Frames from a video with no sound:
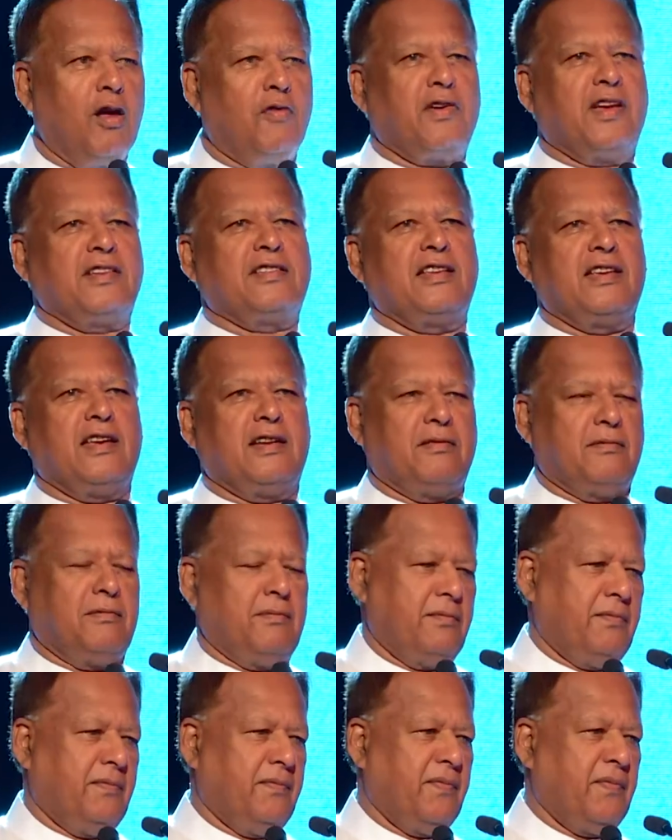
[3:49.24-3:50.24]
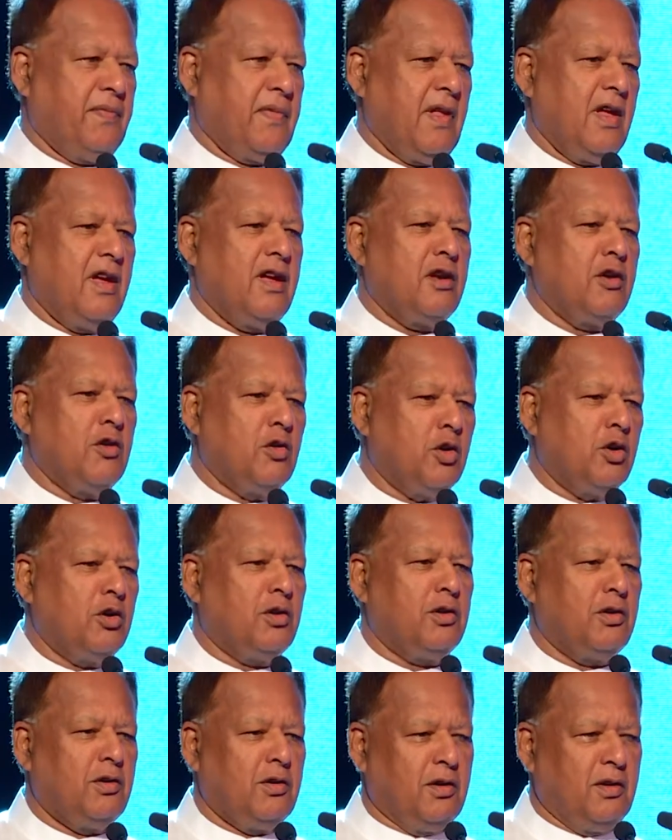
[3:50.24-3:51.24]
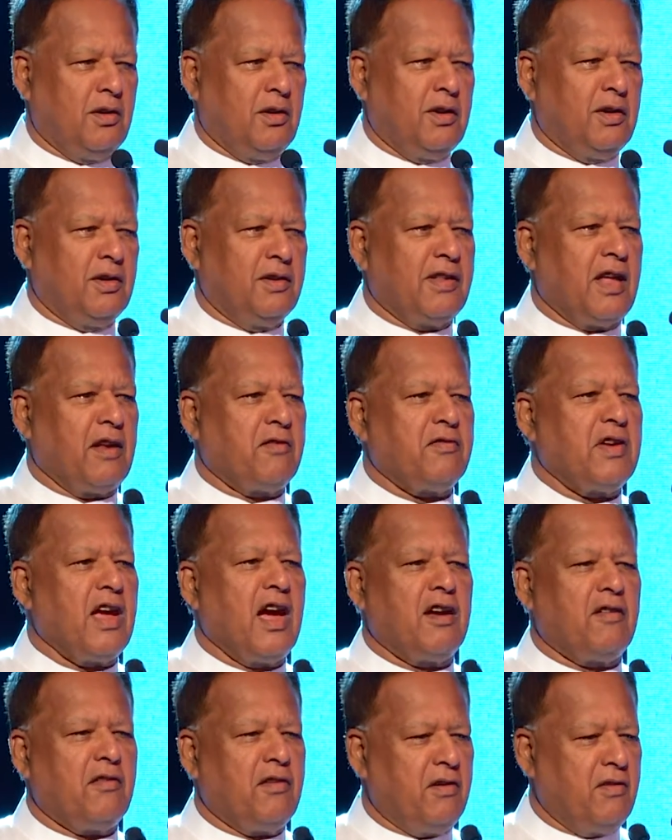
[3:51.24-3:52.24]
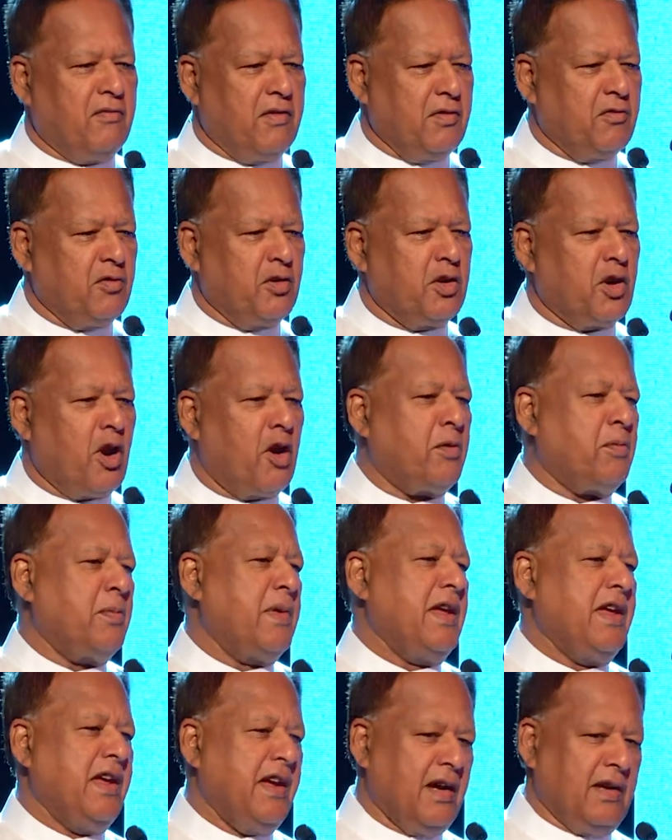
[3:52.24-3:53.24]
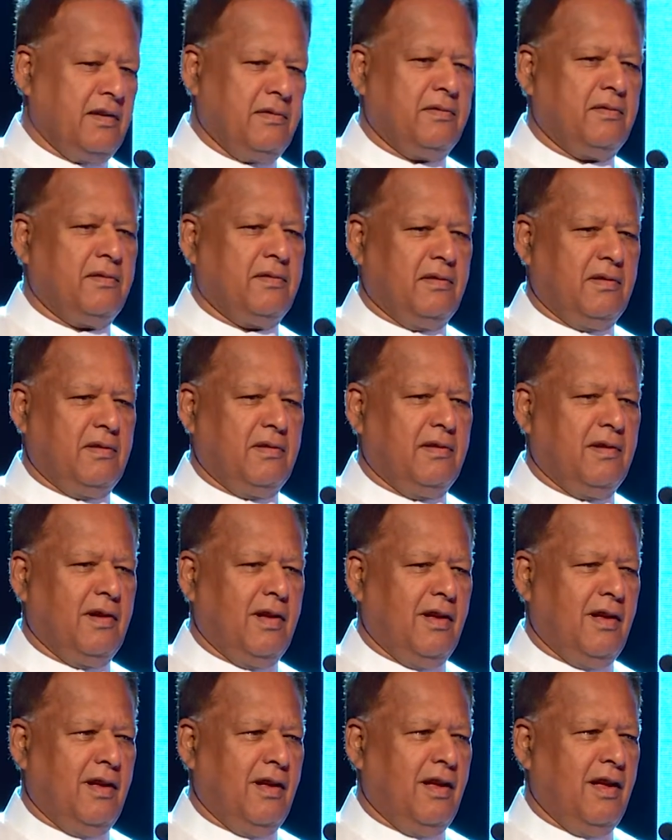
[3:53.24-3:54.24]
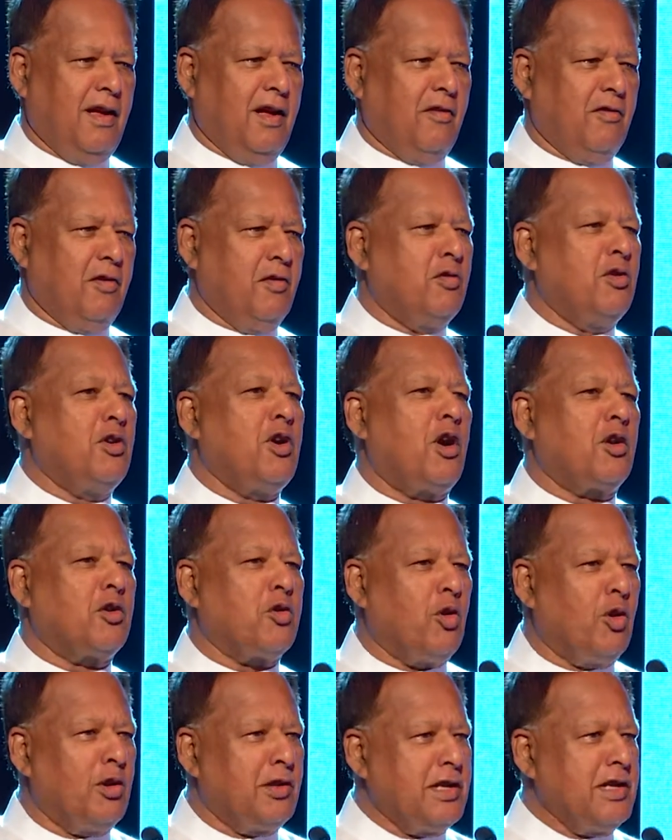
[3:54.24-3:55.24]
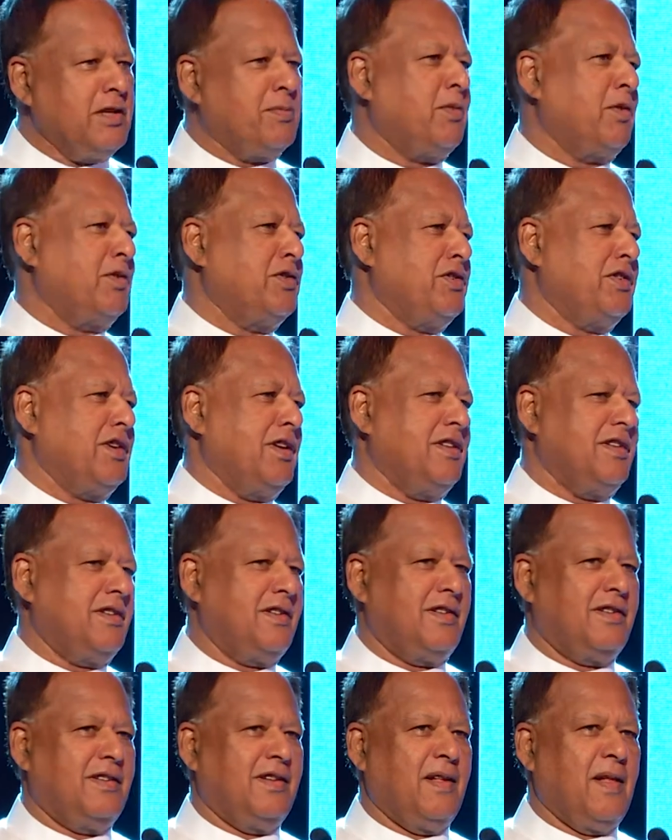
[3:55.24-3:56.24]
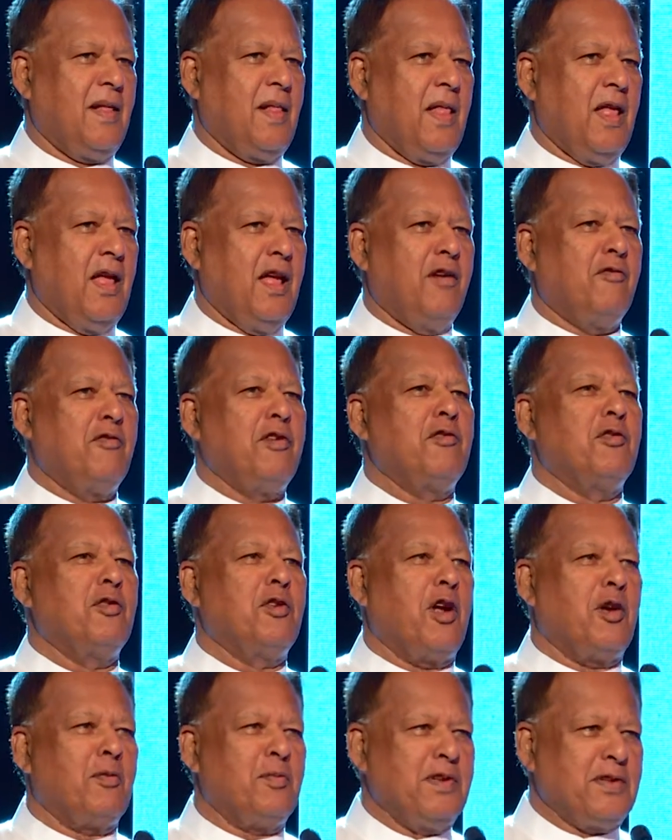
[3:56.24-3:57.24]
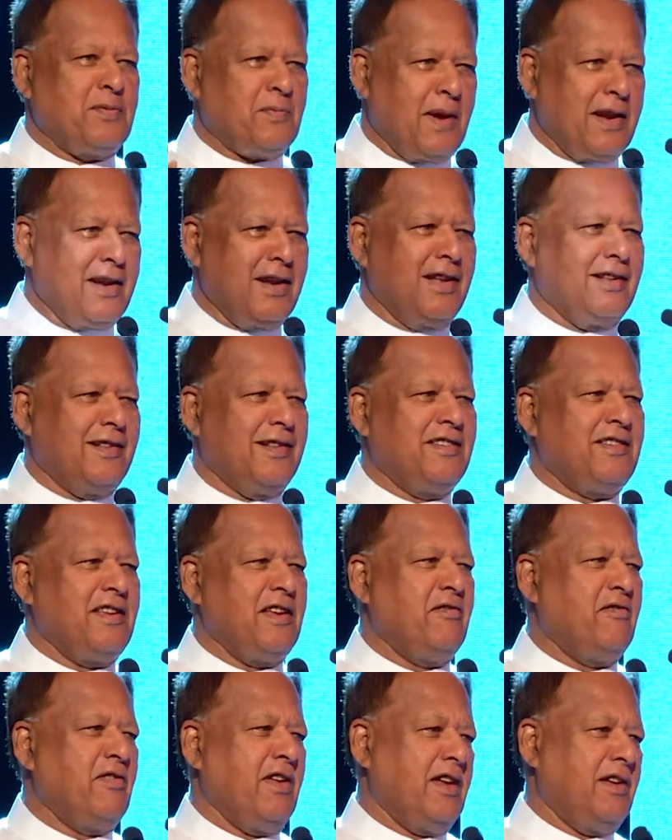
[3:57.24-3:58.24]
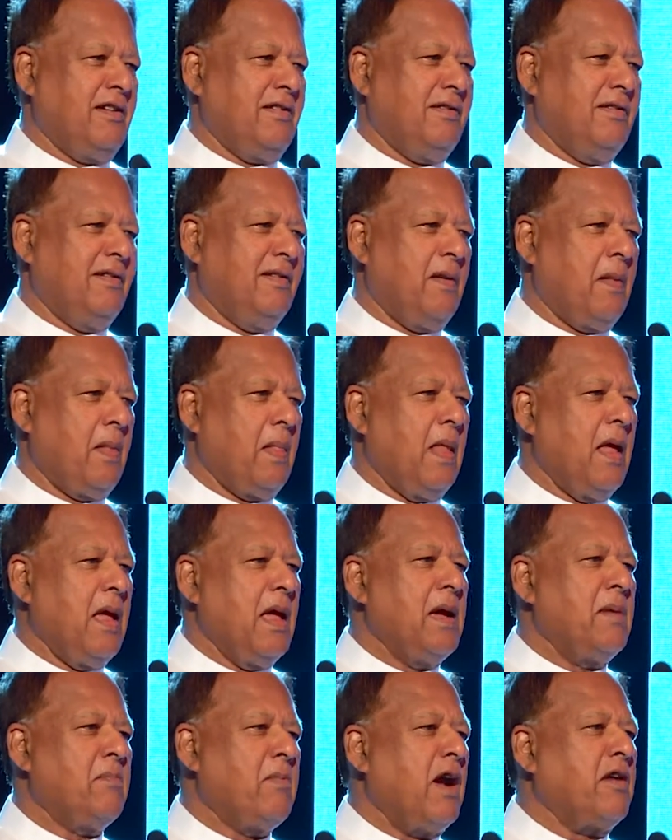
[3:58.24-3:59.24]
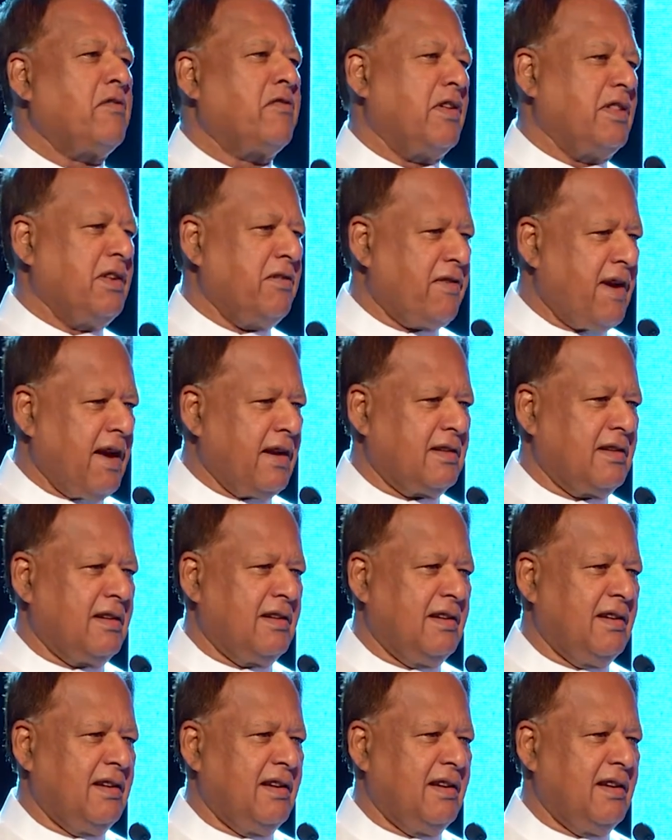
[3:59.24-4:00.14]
of us here know that we would not be here, we would not hold these positions, we would not be spending this evening, but for the fact